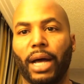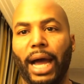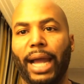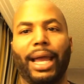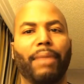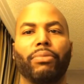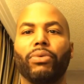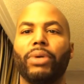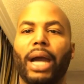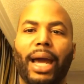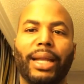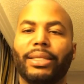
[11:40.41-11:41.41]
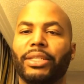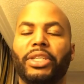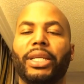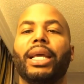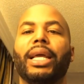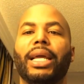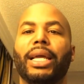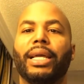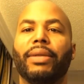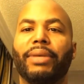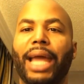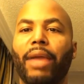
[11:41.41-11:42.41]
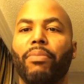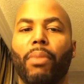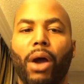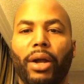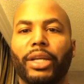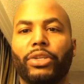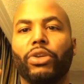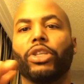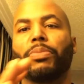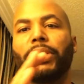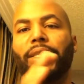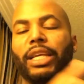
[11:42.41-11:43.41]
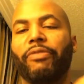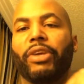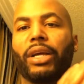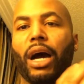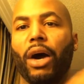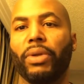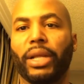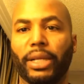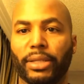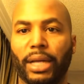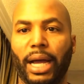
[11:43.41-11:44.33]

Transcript: All right, like Bugattis and shit, they market to a specific audience.